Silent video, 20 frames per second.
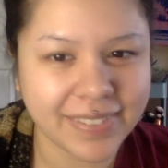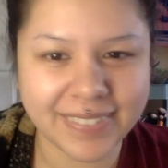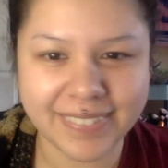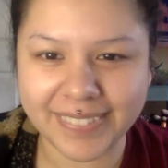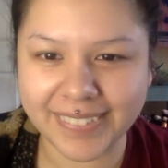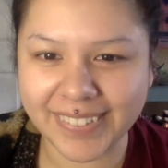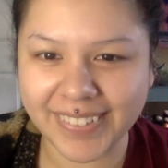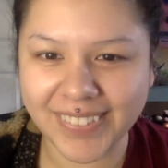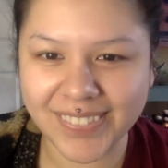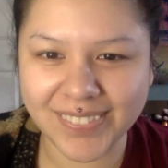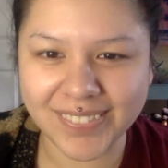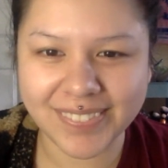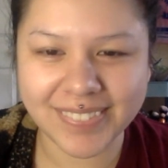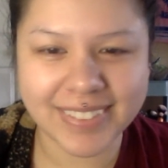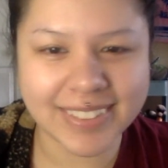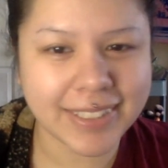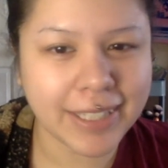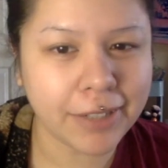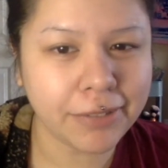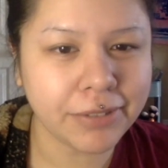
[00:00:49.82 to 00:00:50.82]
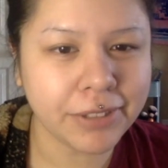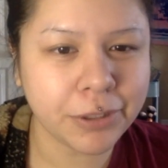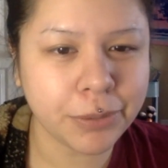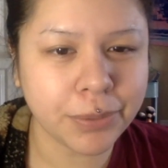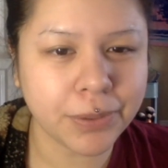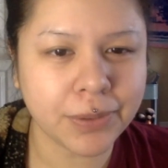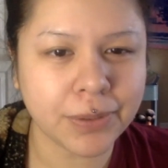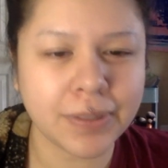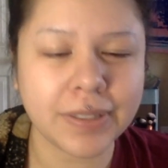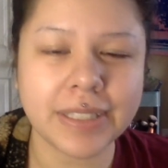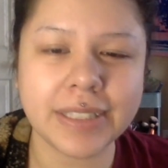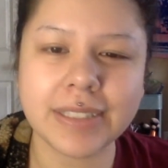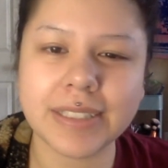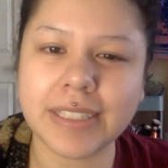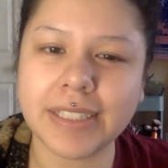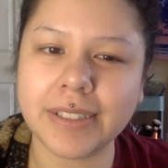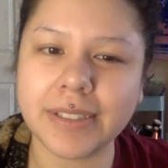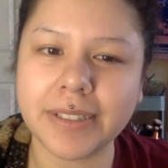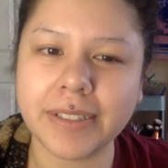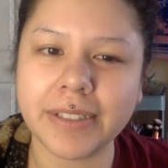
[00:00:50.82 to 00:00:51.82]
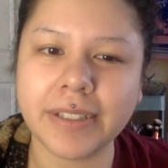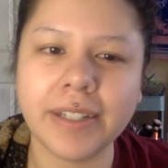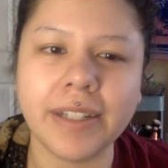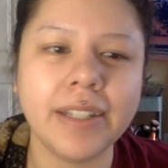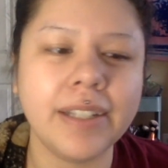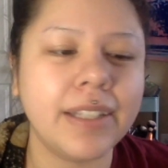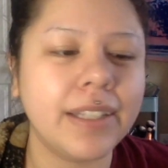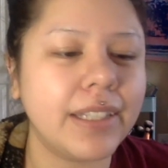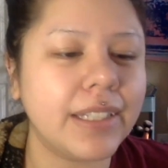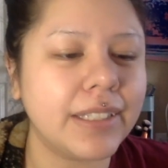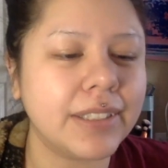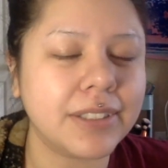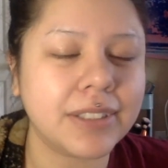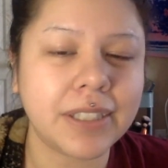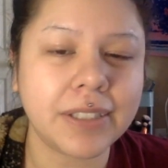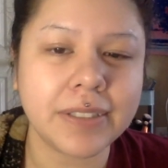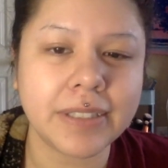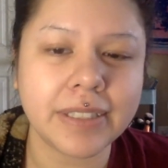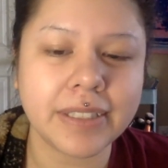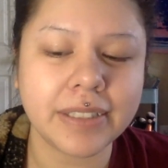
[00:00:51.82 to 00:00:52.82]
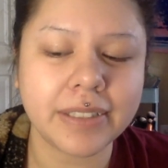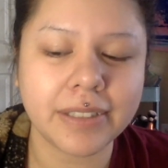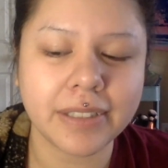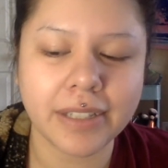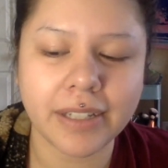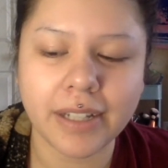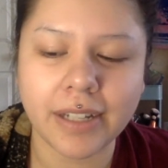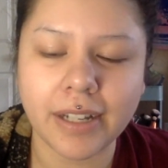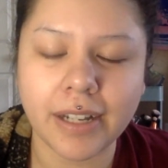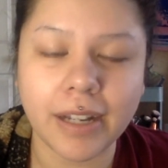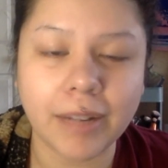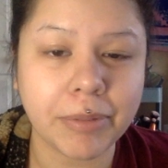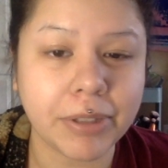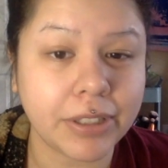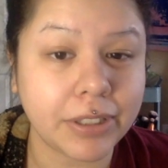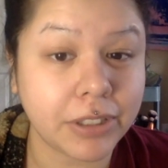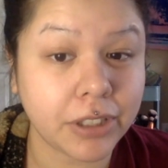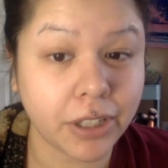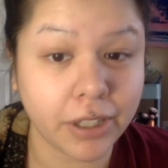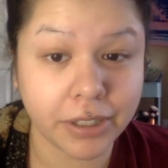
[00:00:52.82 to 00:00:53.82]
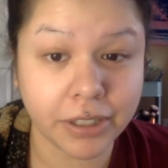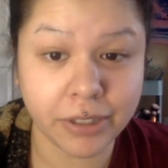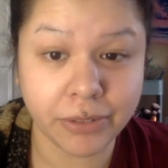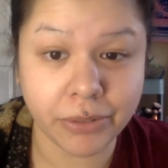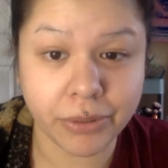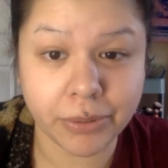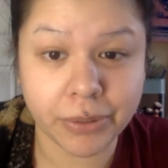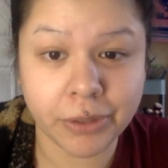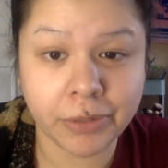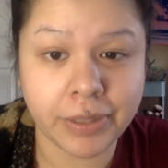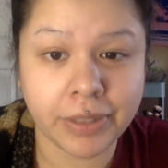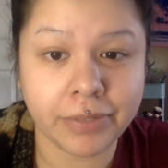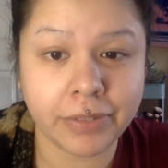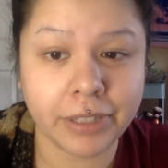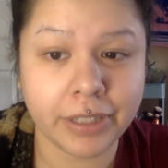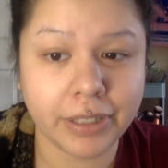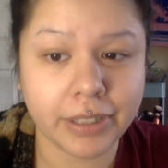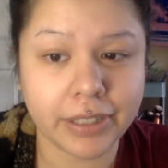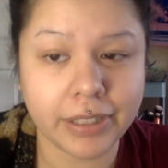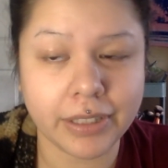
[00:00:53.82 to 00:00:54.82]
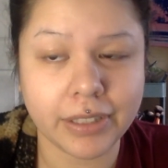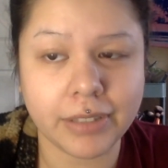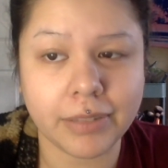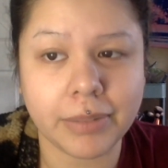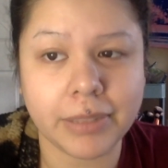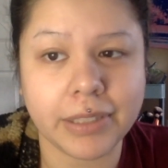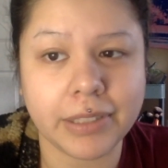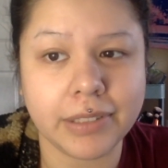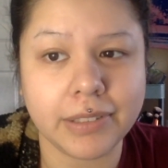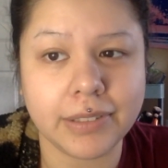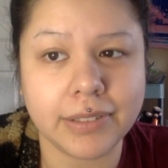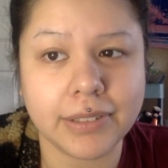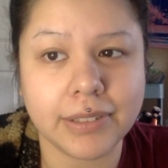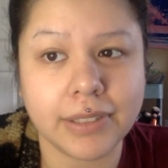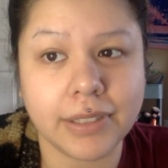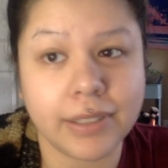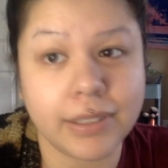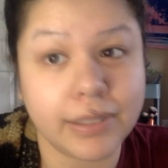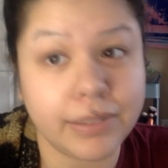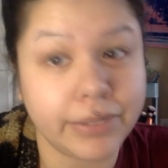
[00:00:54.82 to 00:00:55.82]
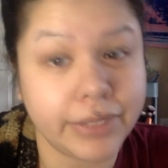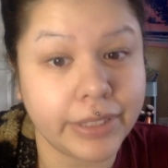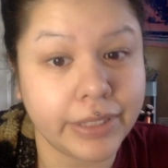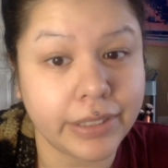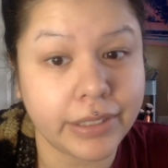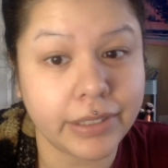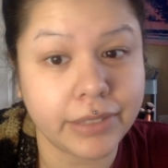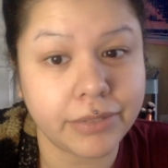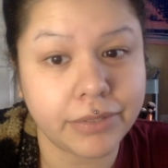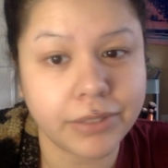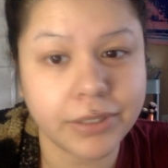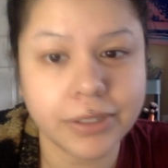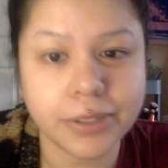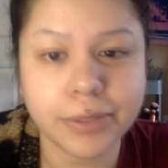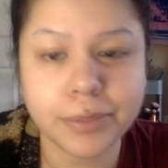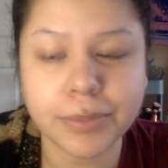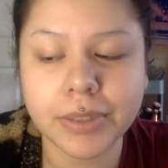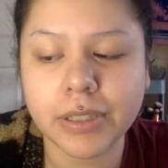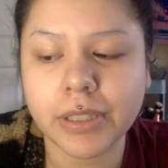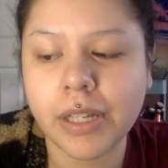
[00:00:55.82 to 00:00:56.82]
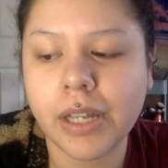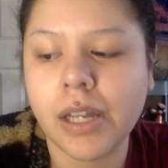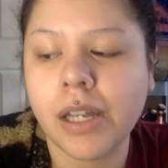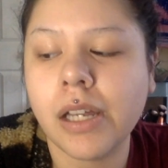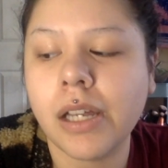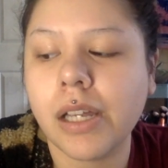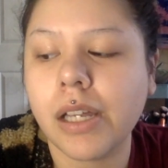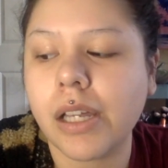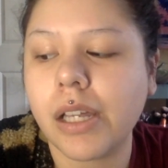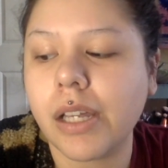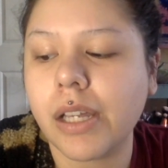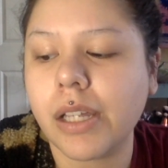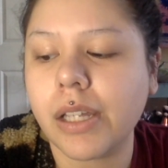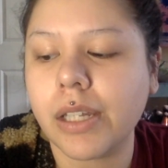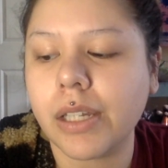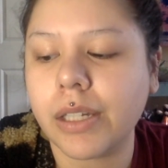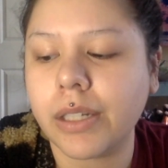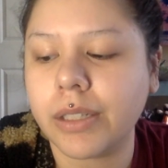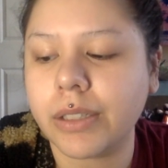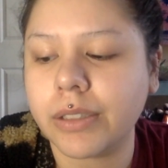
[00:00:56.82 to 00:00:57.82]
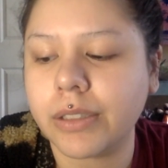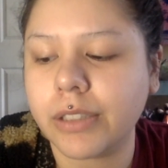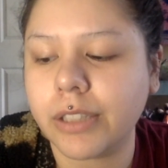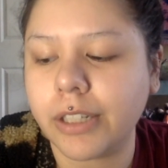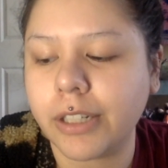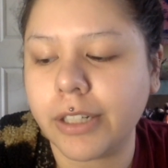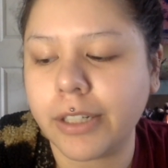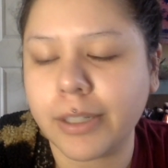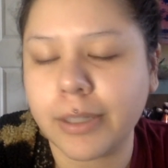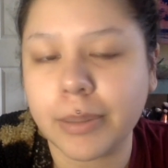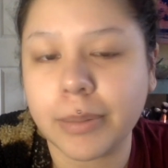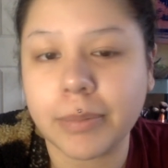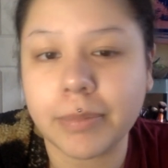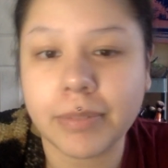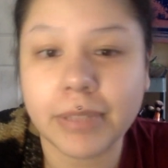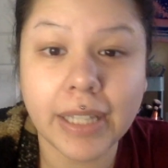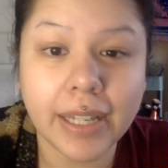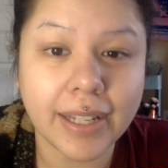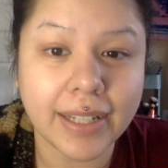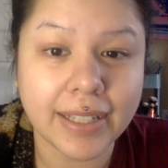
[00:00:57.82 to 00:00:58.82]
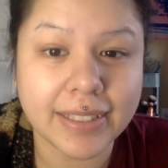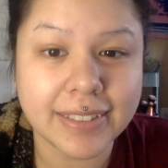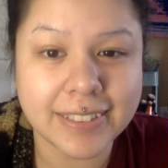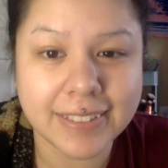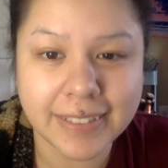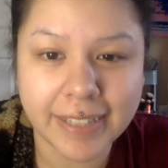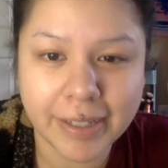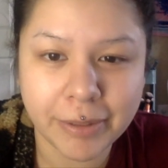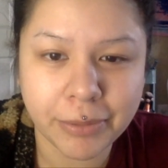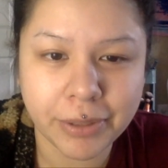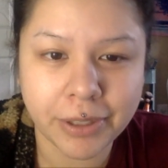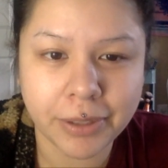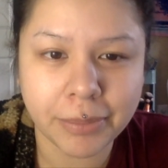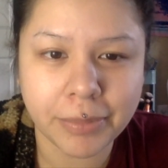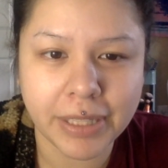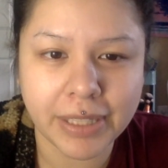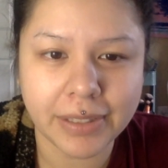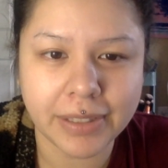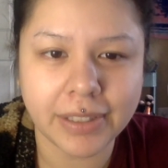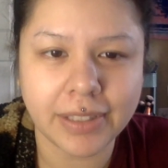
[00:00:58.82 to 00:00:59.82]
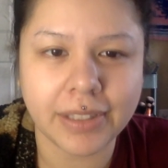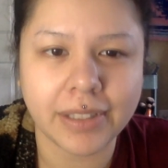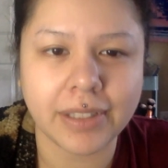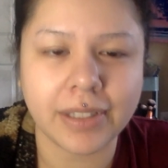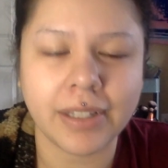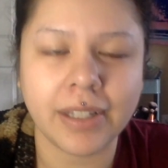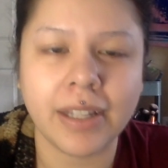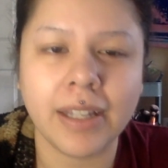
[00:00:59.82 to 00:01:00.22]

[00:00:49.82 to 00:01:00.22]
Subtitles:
nope, salvageable, it's here, it's good. I'm going to talk you through everything because not everything got filmed. And yeah, today we're making